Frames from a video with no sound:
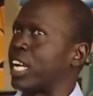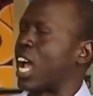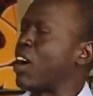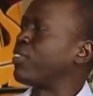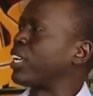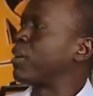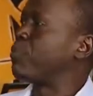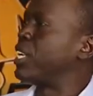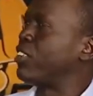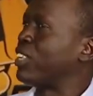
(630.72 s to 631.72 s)
an
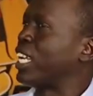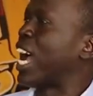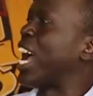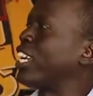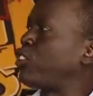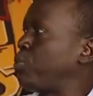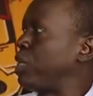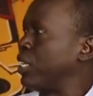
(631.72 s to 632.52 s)
Africa-based and IXP